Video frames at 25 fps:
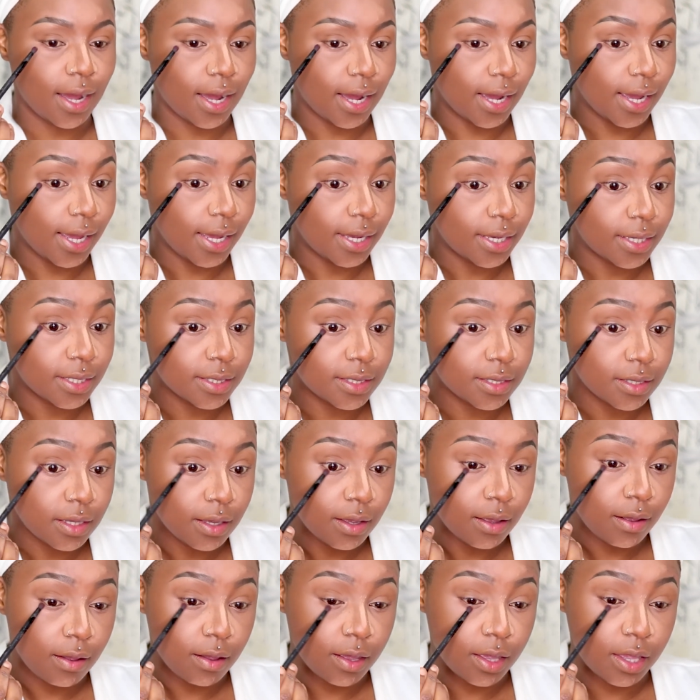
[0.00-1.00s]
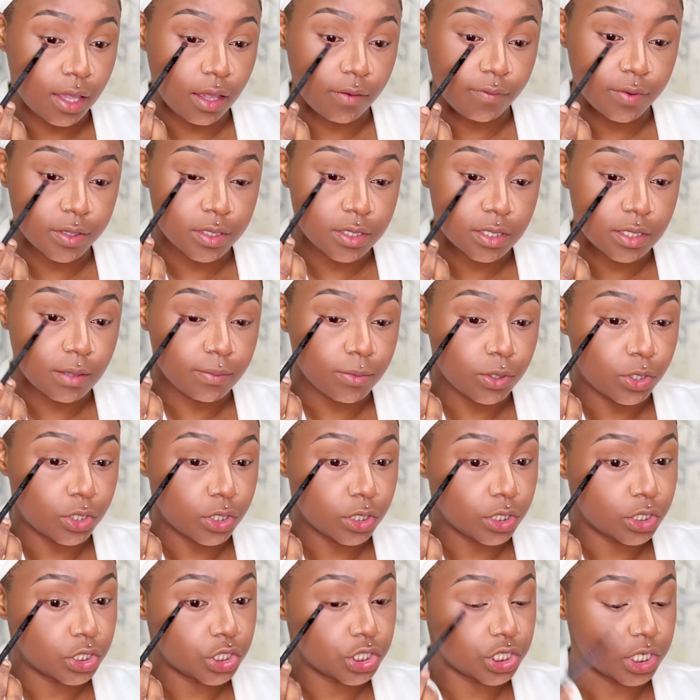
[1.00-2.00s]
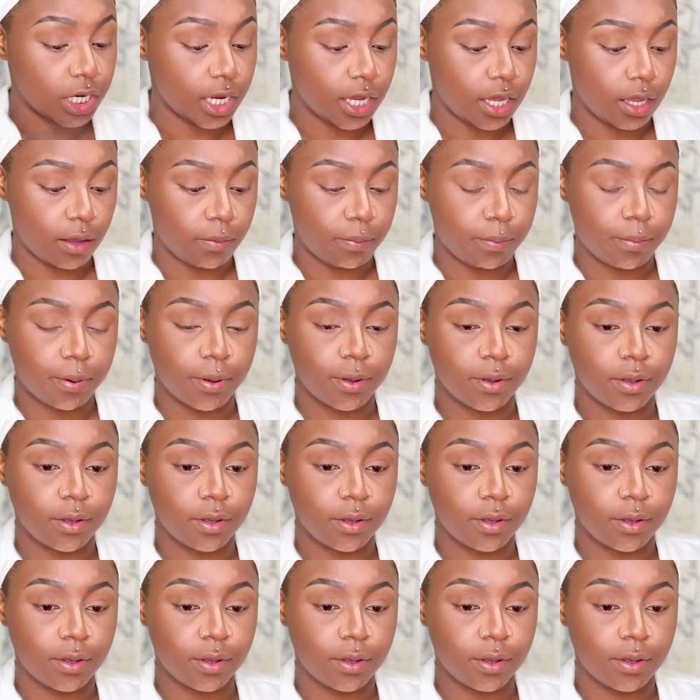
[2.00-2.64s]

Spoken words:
eyes, give it some good shape.